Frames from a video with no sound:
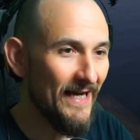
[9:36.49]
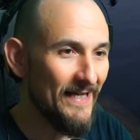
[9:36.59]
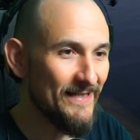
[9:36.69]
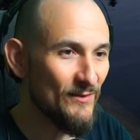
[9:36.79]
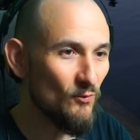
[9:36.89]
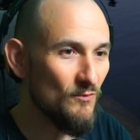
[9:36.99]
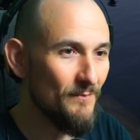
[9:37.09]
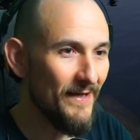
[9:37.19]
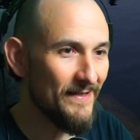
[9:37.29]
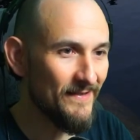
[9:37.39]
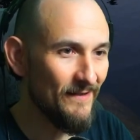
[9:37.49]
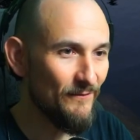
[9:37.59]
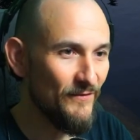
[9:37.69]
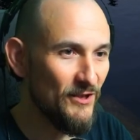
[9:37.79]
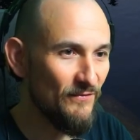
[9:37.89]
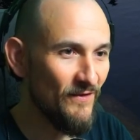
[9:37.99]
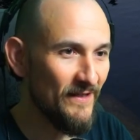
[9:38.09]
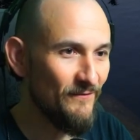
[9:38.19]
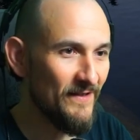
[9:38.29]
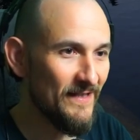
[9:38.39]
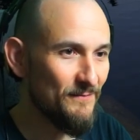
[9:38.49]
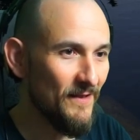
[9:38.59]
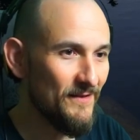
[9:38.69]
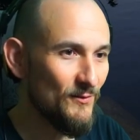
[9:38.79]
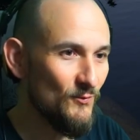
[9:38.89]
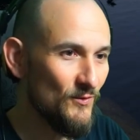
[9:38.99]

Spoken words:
also surprisingly well undersized.